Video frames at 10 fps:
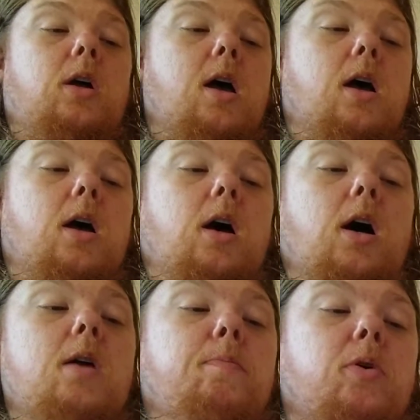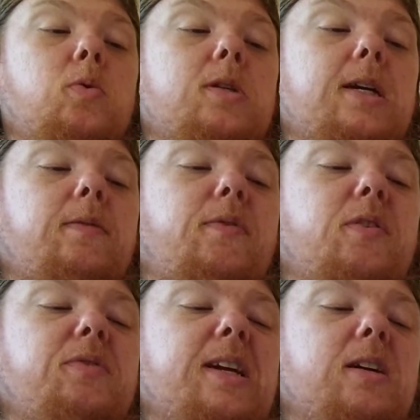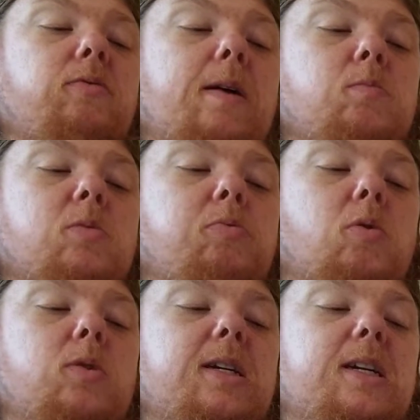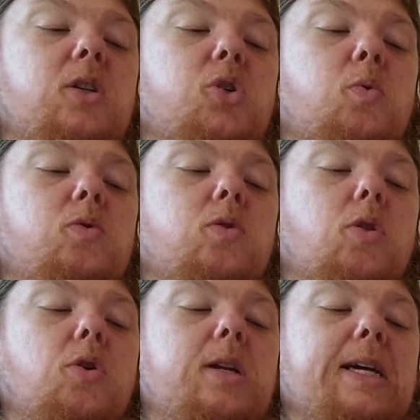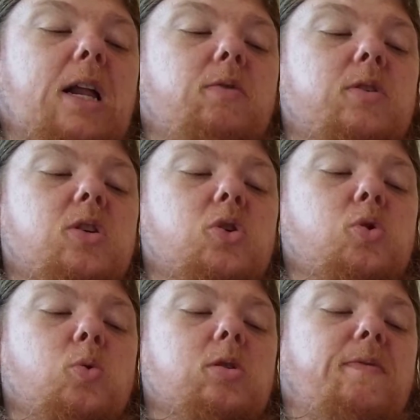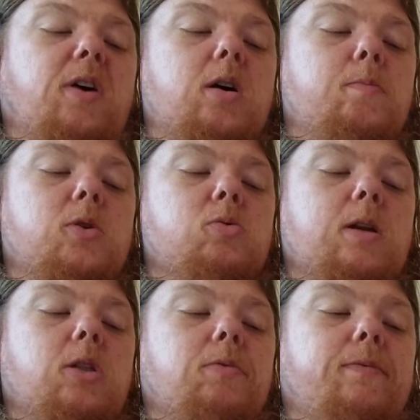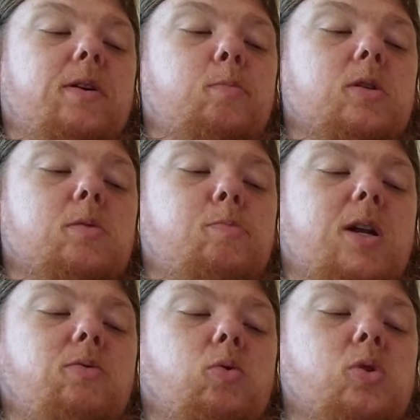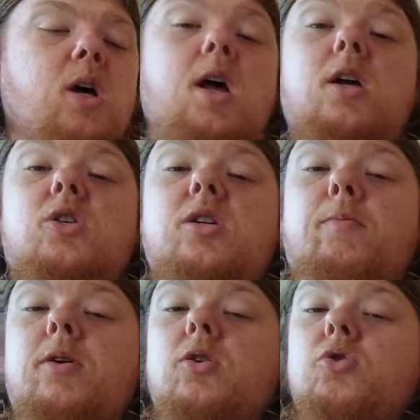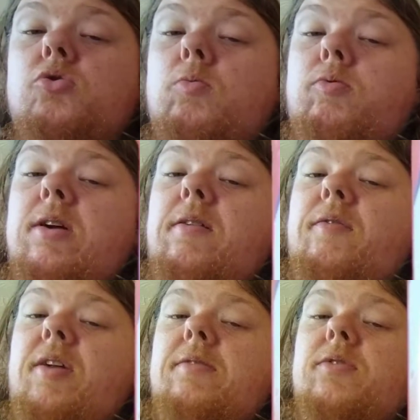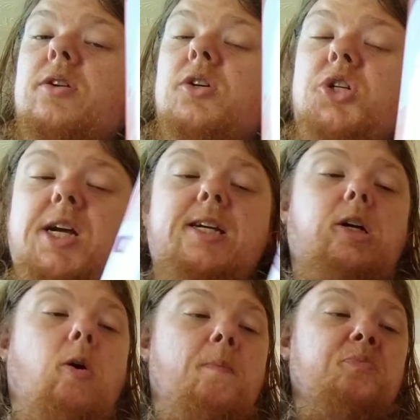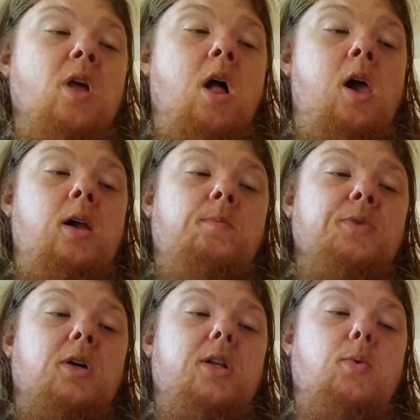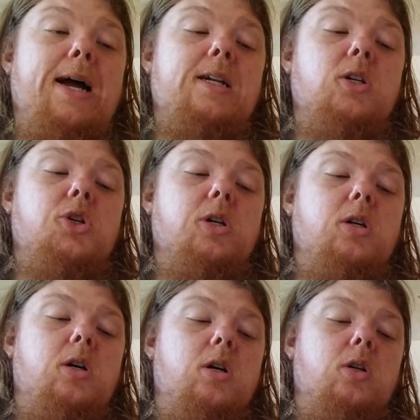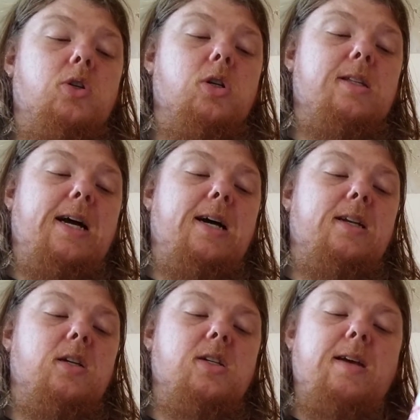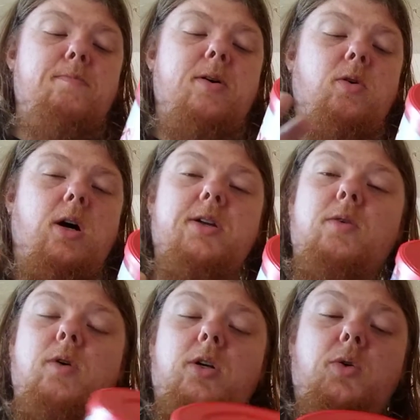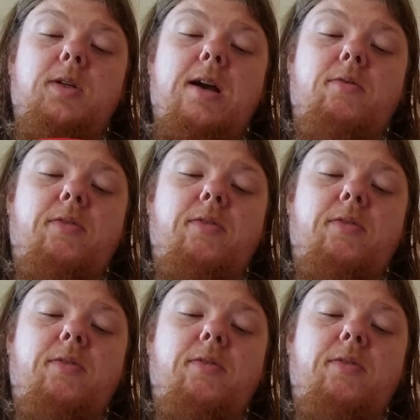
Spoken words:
high protein, 15 grams protein, 230 calories, source of fiber, 23 vitamins and minerals, summer strawberry flavored shake. No added sugar, just add skim milk. I do dairy